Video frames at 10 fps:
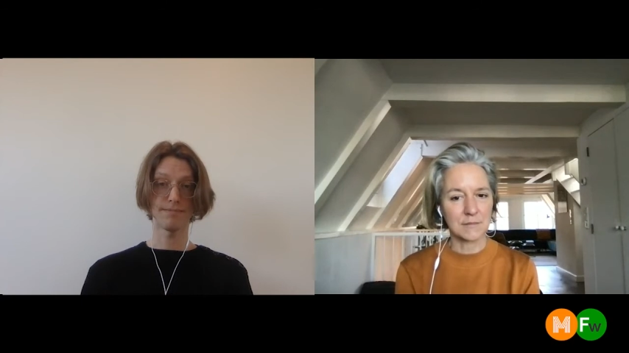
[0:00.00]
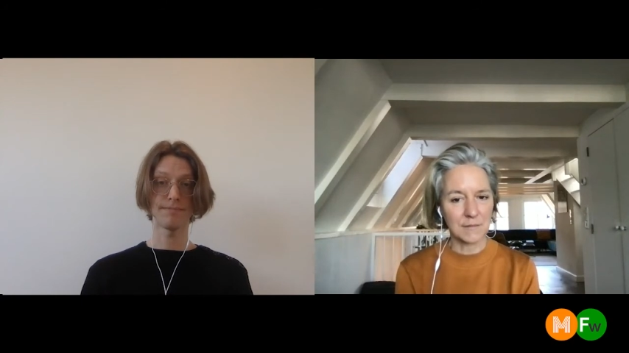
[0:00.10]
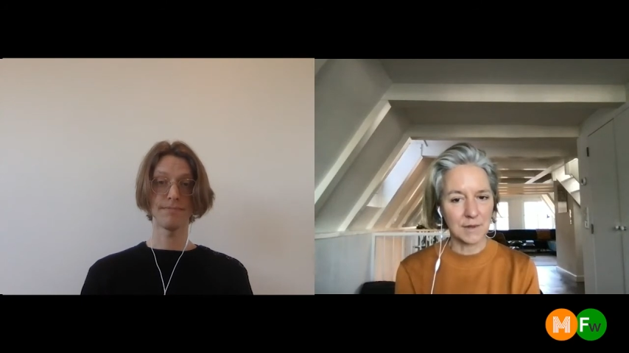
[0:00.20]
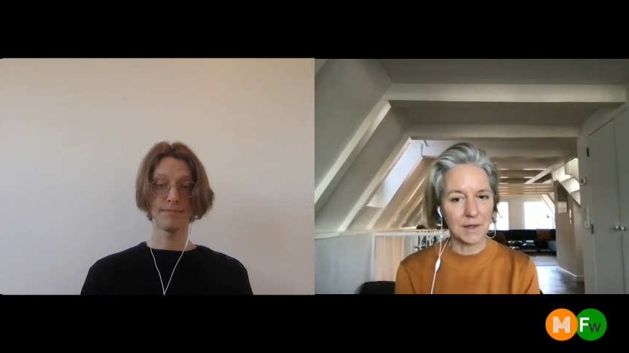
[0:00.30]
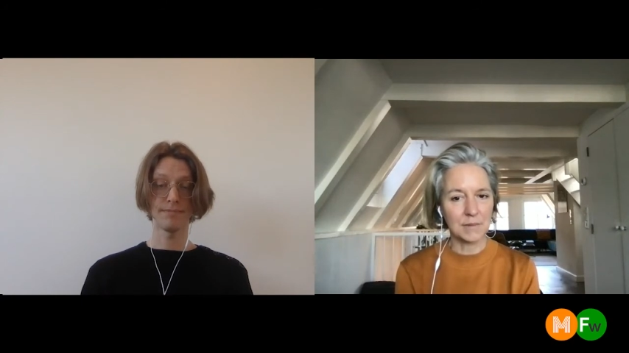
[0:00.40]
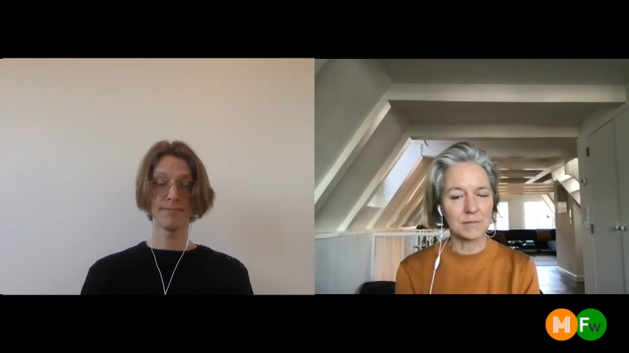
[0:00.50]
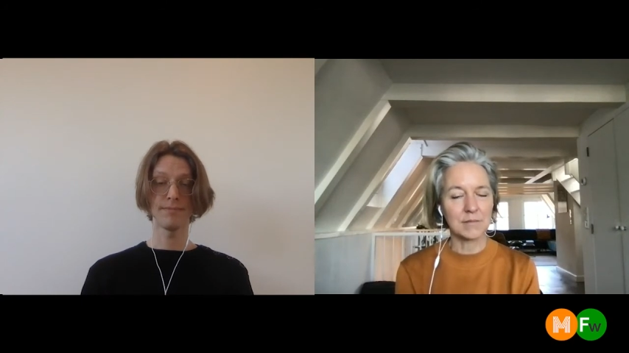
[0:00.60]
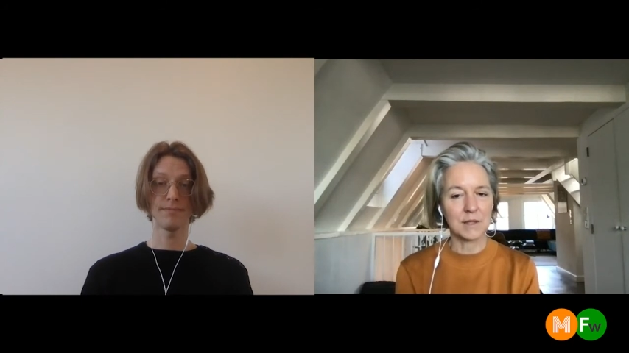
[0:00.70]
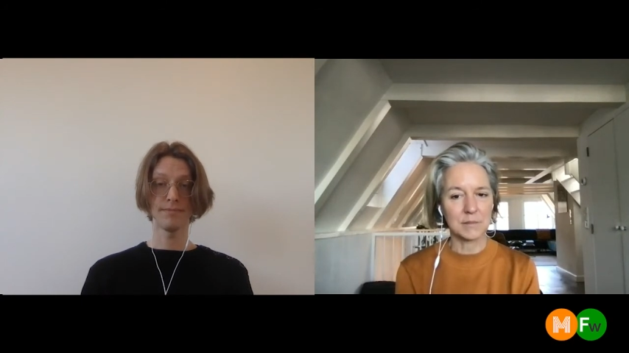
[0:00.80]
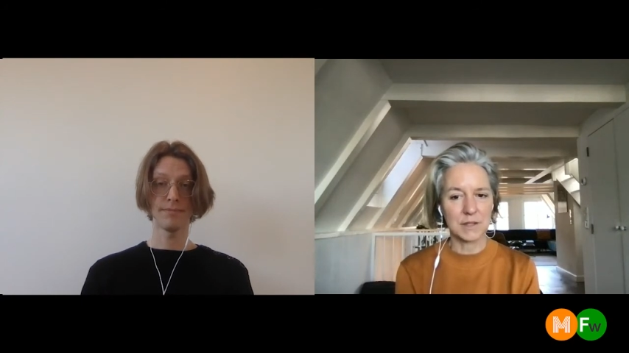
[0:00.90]
Speaker 1: Yeah, yeah,
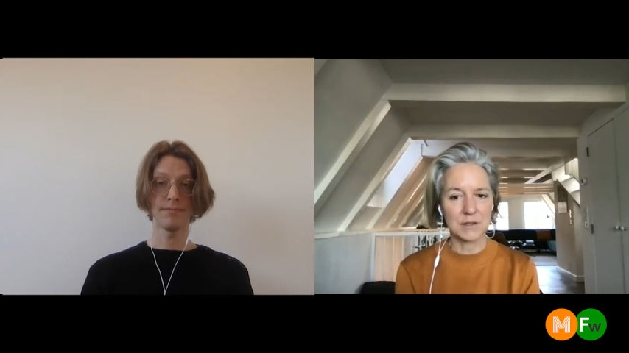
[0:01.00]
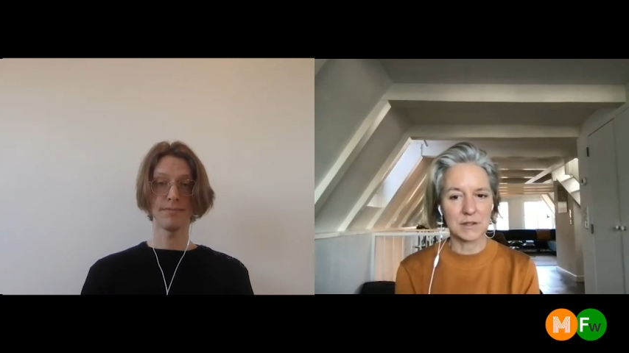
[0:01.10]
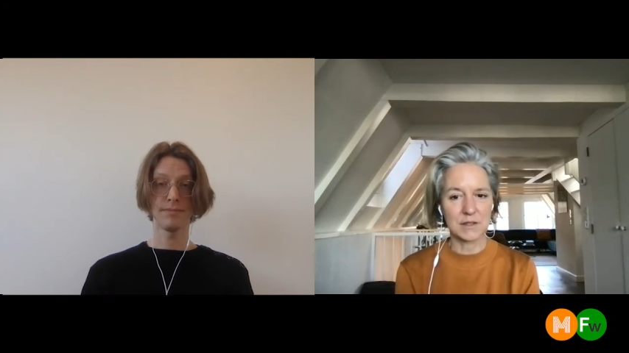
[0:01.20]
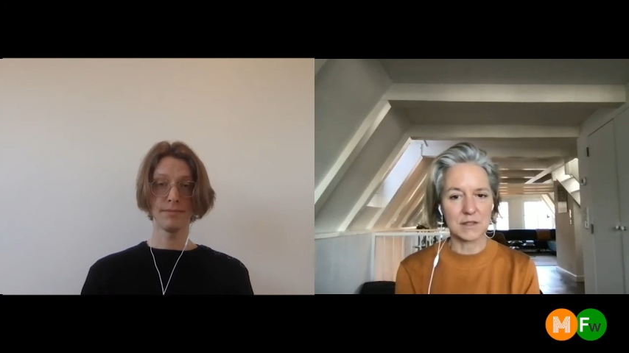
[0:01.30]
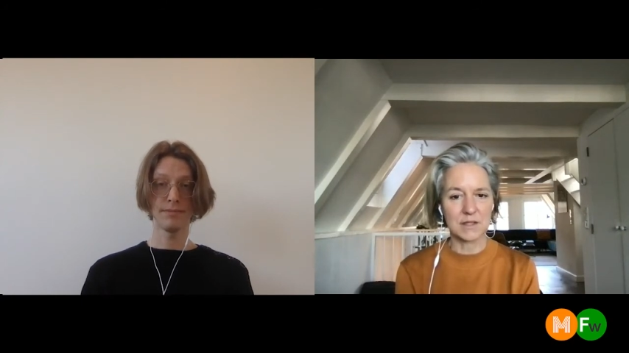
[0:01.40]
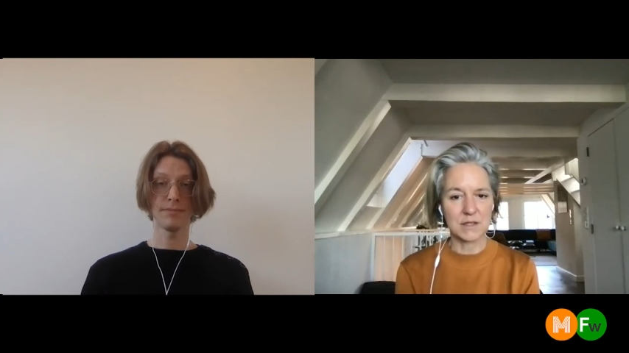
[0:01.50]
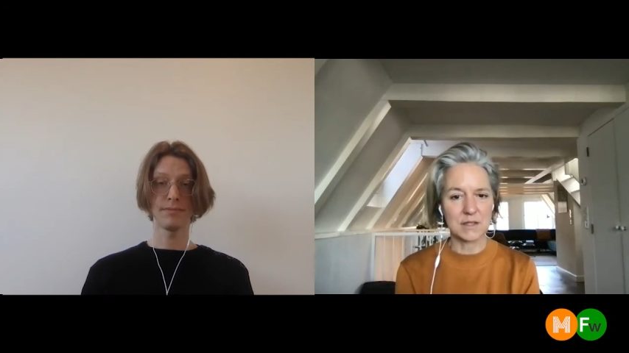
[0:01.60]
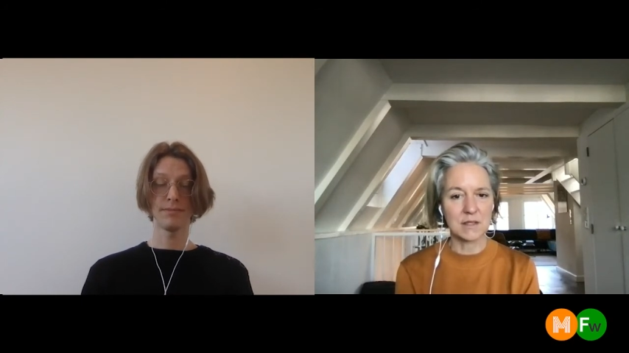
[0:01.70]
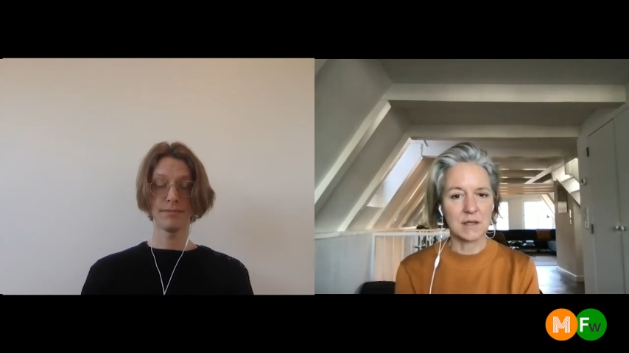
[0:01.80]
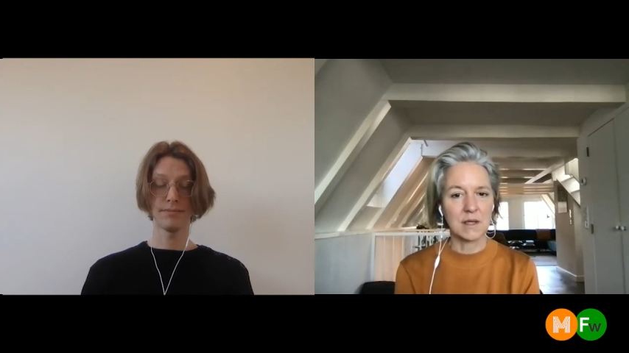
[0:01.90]
makes a lot of sense.
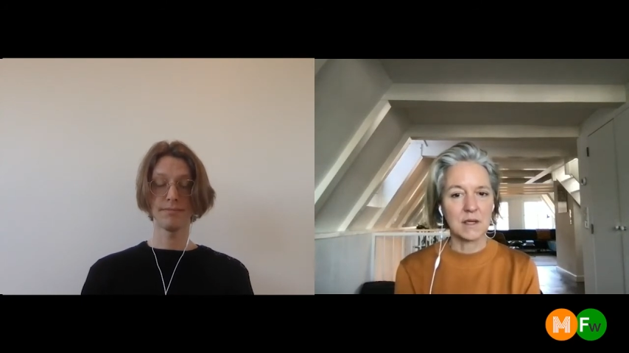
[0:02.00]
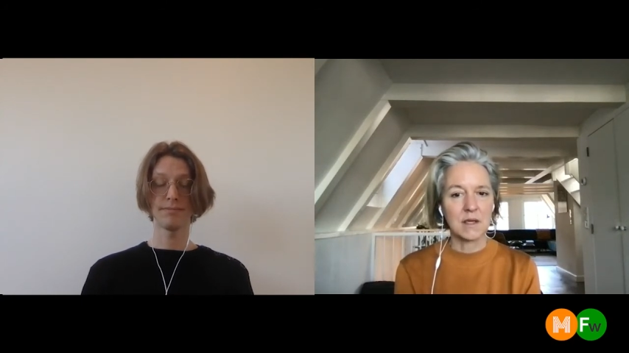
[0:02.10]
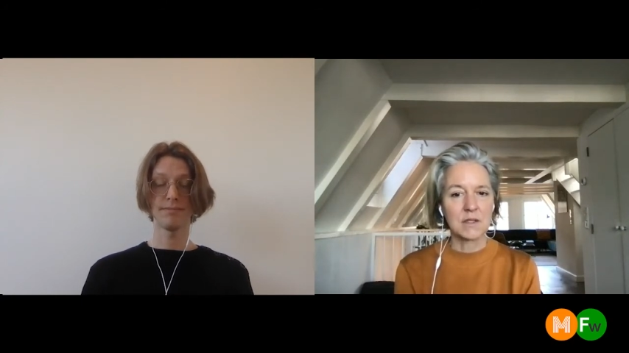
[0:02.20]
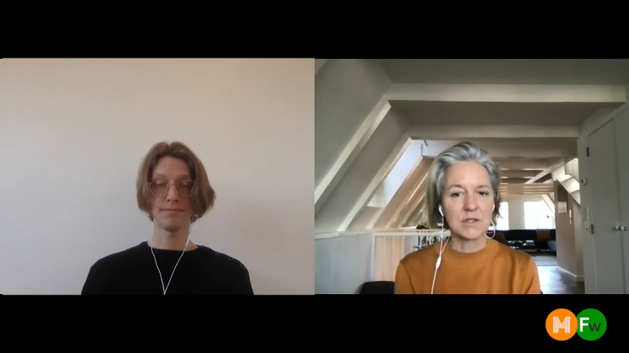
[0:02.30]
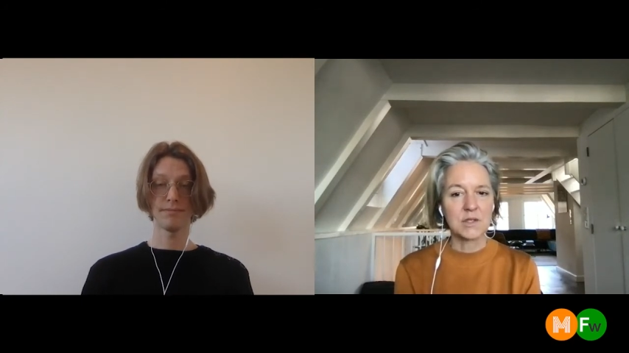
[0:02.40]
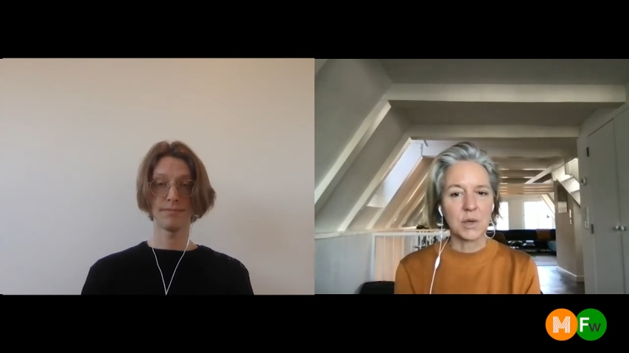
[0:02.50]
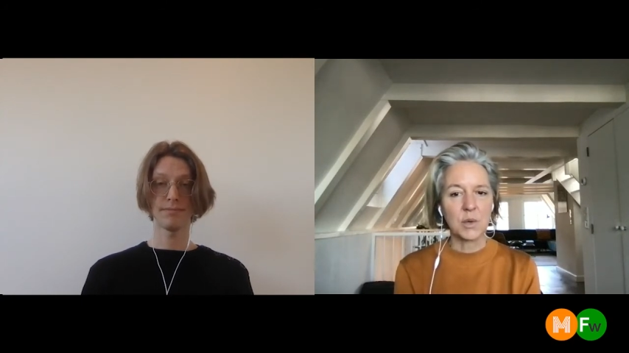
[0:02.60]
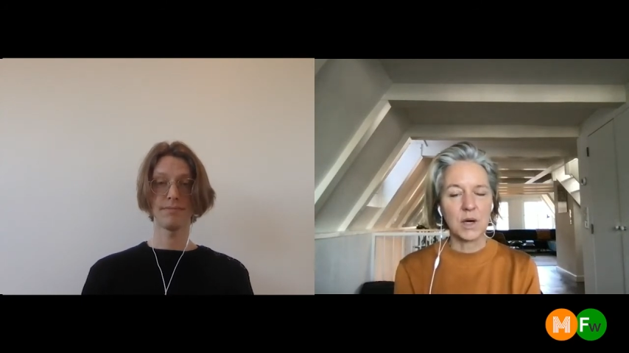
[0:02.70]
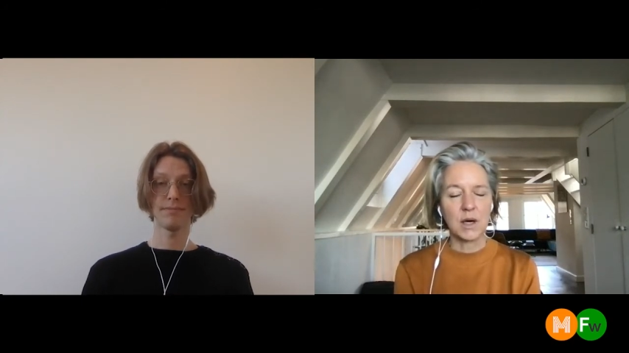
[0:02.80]
So,